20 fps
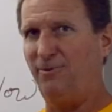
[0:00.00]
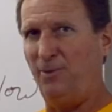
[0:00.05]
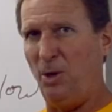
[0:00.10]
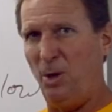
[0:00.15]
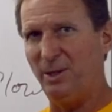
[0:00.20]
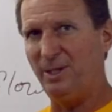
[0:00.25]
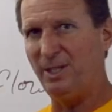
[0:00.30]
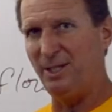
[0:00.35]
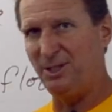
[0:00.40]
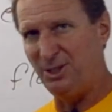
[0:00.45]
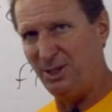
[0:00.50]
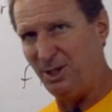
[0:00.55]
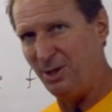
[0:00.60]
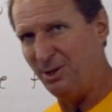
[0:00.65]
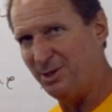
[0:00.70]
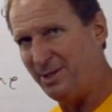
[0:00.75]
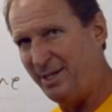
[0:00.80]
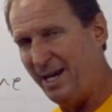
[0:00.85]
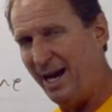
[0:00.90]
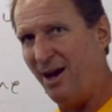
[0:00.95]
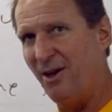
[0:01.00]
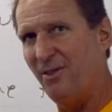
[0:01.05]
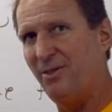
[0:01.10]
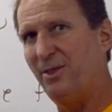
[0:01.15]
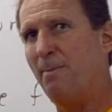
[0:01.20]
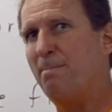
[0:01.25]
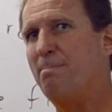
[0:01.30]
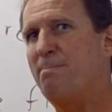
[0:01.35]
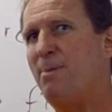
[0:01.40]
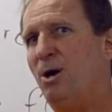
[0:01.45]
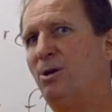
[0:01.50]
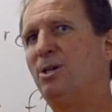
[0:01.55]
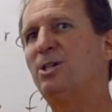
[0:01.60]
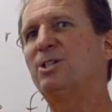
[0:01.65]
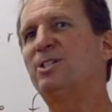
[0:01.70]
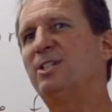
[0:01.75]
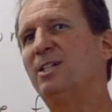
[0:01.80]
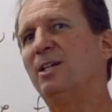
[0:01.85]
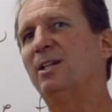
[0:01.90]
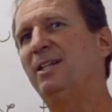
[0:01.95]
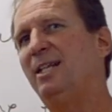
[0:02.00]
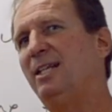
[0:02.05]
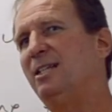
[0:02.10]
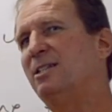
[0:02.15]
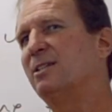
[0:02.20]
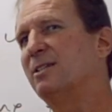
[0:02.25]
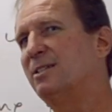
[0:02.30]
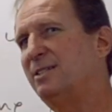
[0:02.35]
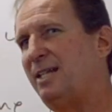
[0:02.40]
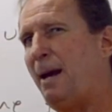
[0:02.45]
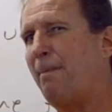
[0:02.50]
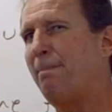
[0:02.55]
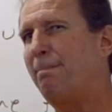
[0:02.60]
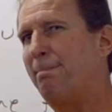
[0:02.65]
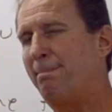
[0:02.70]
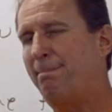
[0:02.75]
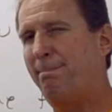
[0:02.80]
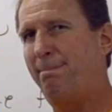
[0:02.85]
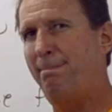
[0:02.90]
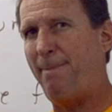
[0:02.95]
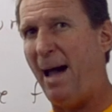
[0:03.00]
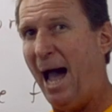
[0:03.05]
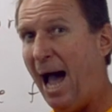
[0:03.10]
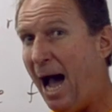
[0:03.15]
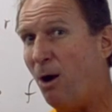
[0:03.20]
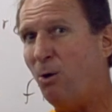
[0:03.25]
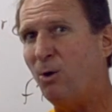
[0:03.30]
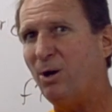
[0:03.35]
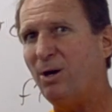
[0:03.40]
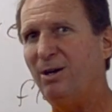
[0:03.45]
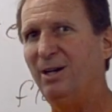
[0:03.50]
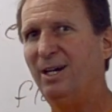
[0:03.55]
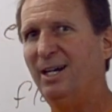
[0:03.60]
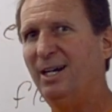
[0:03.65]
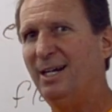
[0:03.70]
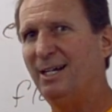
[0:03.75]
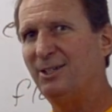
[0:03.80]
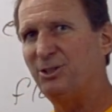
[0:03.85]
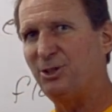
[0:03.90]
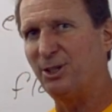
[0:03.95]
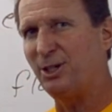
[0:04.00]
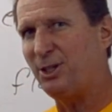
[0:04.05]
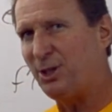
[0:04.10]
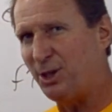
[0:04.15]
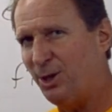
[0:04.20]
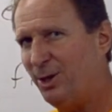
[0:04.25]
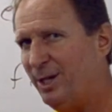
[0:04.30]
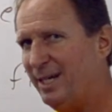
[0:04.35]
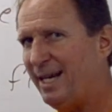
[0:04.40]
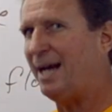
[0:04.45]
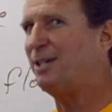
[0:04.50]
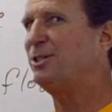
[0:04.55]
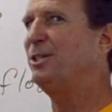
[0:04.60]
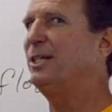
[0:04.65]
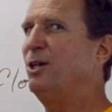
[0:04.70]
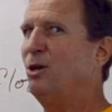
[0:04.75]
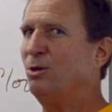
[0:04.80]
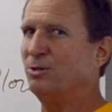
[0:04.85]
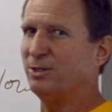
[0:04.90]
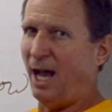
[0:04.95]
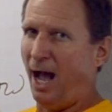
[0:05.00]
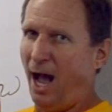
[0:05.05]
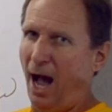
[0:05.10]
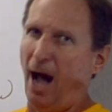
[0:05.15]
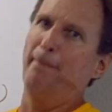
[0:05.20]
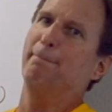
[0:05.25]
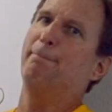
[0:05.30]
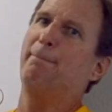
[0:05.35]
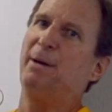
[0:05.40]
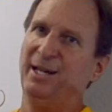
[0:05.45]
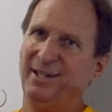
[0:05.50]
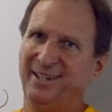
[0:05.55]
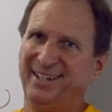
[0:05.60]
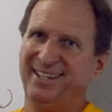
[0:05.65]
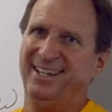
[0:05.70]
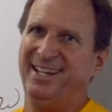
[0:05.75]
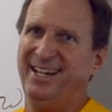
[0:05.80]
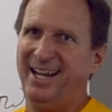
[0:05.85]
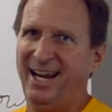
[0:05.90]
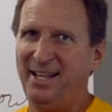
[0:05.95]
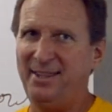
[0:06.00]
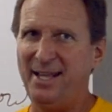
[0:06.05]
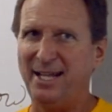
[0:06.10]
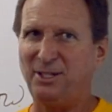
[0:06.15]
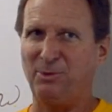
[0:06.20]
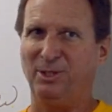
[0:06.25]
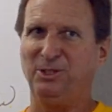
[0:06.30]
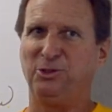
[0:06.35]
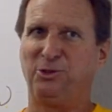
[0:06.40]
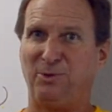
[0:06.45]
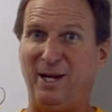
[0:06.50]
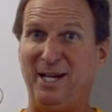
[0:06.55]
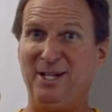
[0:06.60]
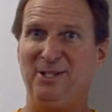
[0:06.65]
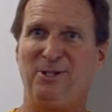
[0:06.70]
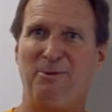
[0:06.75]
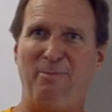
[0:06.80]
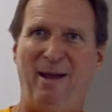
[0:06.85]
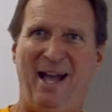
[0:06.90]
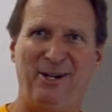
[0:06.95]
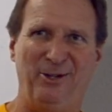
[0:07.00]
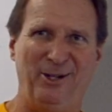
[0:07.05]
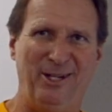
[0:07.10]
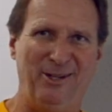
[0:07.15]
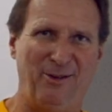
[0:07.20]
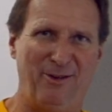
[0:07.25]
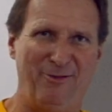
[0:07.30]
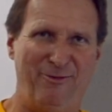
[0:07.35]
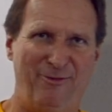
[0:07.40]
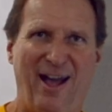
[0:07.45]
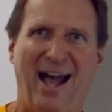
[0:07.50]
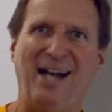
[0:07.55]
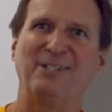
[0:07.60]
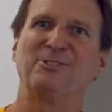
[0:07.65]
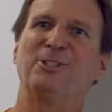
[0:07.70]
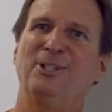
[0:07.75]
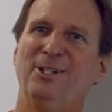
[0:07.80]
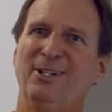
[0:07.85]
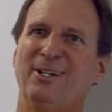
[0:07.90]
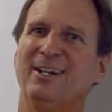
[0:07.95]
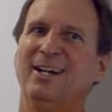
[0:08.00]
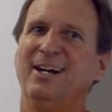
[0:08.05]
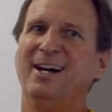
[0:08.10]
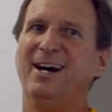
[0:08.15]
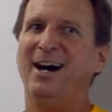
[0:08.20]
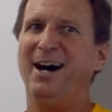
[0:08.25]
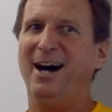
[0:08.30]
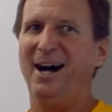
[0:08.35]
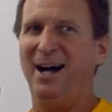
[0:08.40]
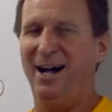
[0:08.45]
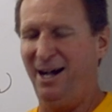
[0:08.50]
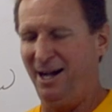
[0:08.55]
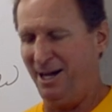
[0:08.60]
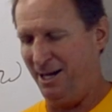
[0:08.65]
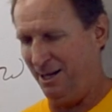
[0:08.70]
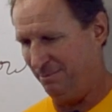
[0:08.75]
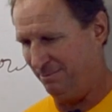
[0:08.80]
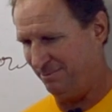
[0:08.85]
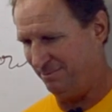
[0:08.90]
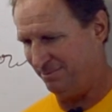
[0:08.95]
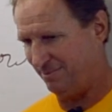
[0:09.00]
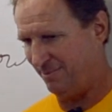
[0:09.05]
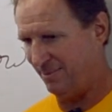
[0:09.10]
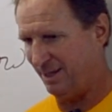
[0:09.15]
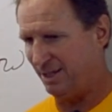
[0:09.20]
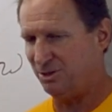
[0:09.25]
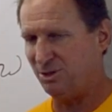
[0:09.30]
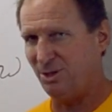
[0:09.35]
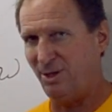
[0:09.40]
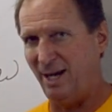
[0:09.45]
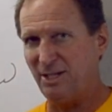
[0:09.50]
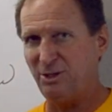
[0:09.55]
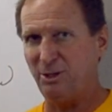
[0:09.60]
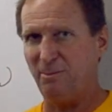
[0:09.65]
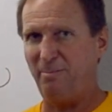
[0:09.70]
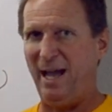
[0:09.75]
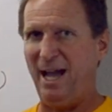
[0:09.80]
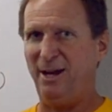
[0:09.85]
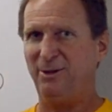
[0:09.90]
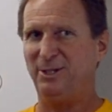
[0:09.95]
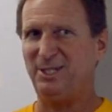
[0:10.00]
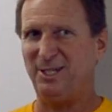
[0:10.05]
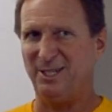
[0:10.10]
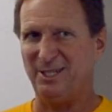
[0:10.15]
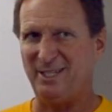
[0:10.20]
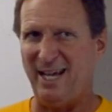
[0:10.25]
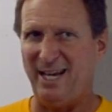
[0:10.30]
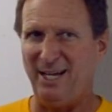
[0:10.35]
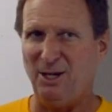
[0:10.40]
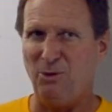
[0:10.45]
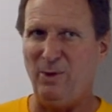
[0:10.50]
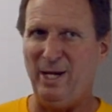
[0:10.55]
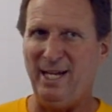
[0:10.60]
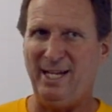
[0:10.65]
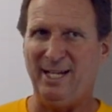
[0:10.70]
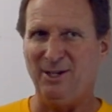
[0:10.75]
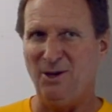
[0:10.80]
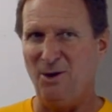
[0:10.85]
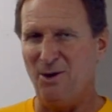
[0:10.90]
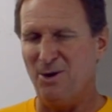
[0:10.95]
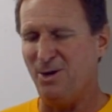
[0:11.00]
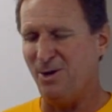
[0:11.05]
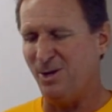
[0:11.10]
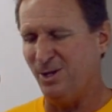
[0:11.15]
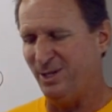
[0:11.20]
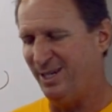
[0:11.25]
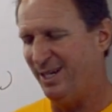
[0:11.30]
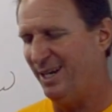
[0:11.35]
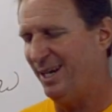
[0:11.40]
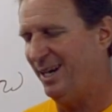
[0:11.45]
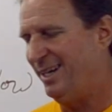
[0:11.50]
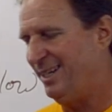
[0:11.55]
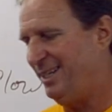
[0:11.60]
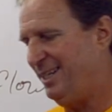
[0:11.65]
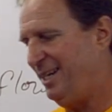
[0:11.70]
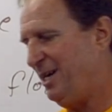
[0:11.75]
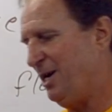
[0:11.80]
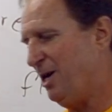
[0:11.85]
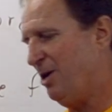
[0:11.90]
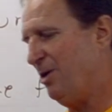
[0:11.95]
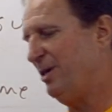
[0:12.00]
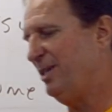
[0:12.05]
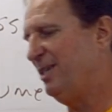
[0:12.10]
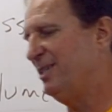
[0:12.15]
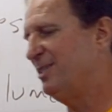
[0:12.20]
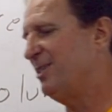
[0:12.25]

voltage goes down, the motor still needs the same power, so the current actually goes up. And that's what drains your battery even faster. And so as your battery starts getting weak and old, you know, you